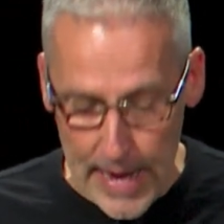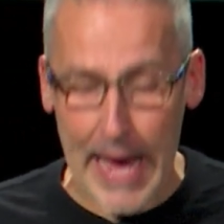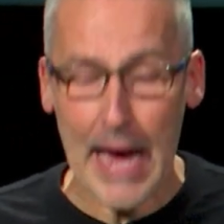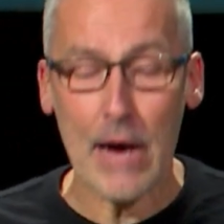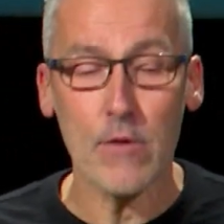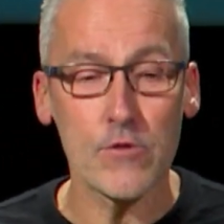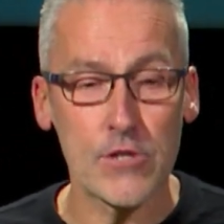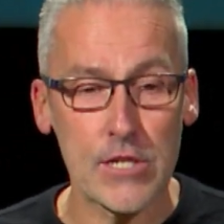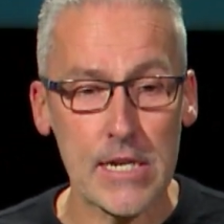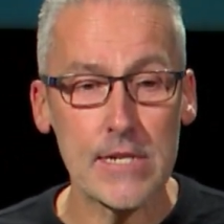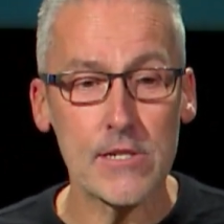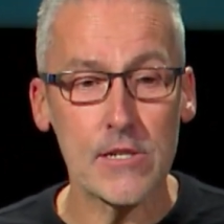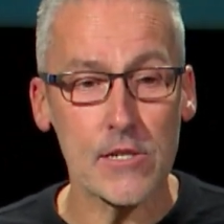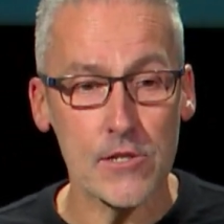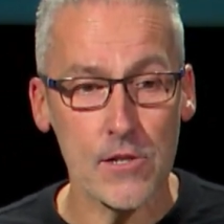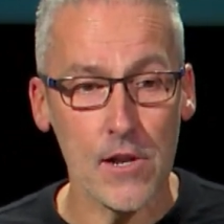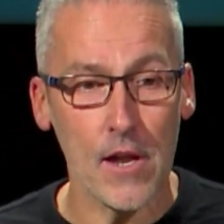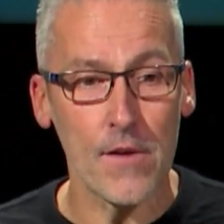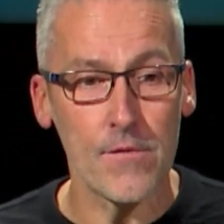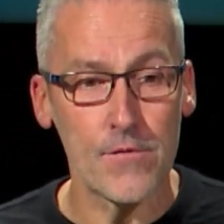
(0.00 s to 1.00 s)
how
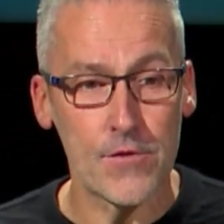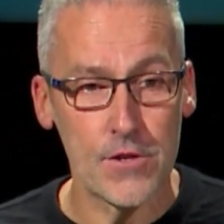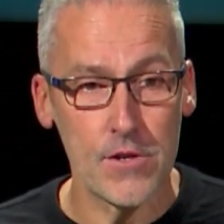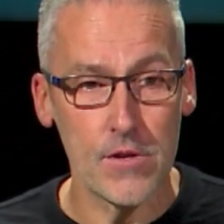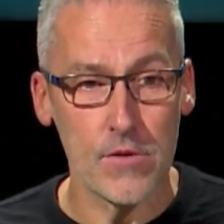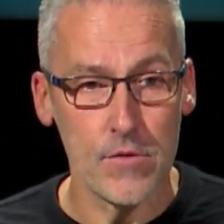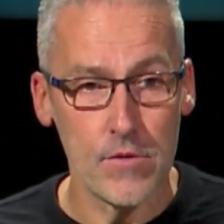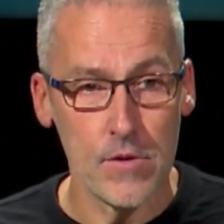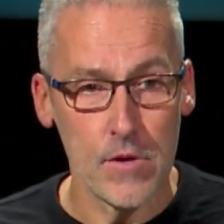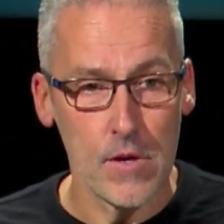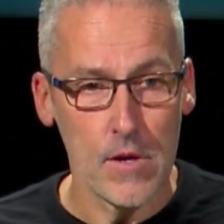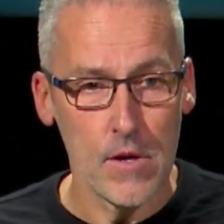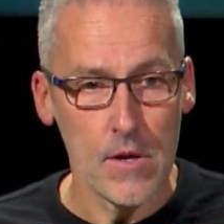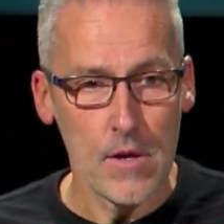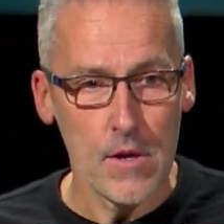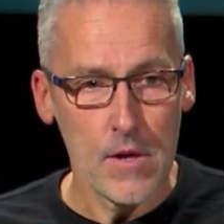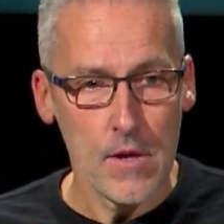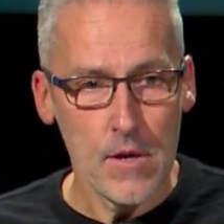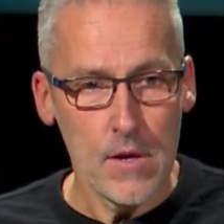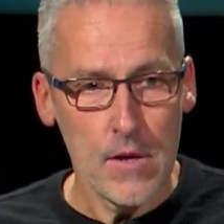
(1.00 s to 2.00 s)
Jesus loves you,
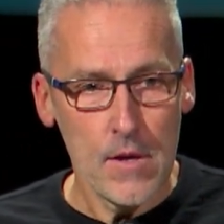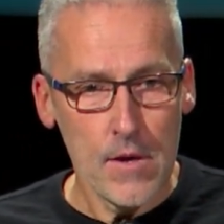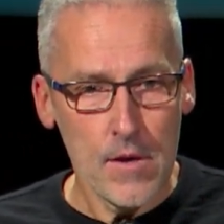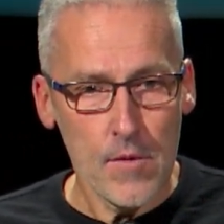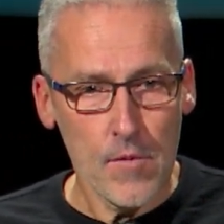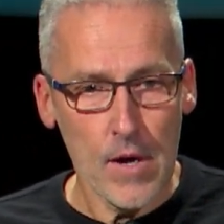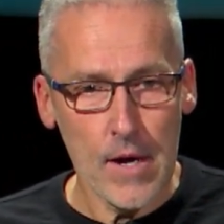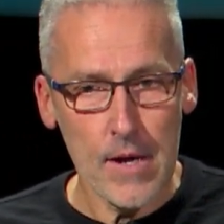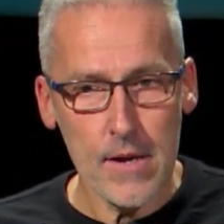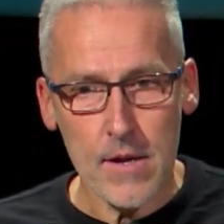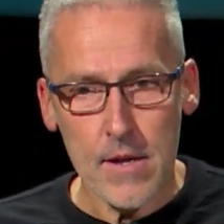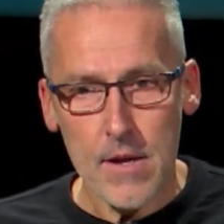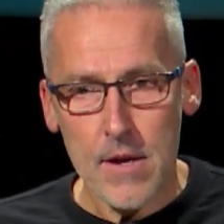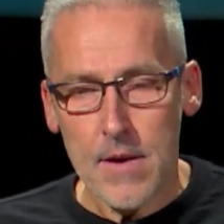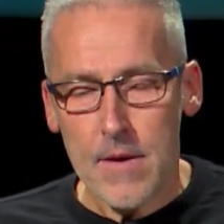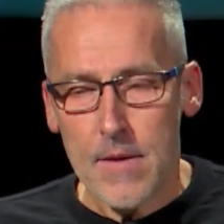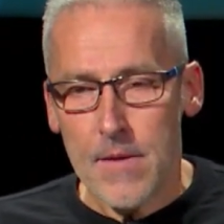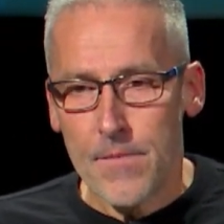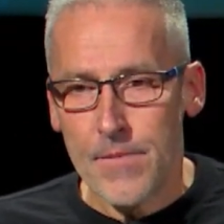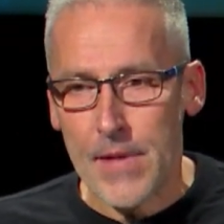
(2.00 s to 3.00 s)
right?
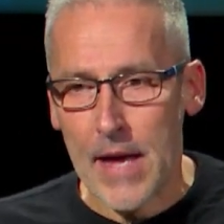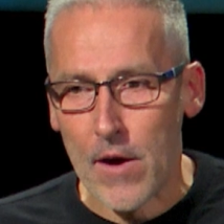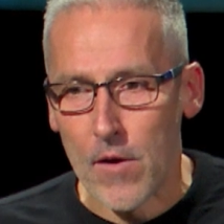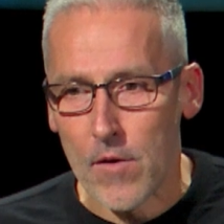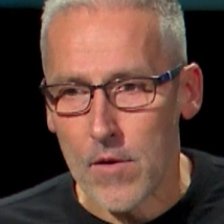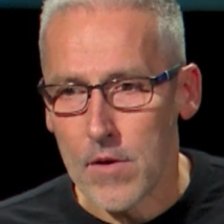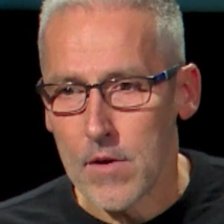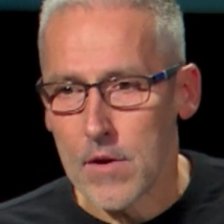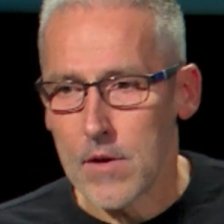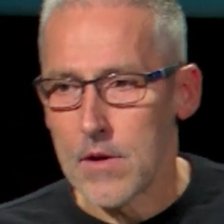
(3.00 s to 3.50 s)
Now,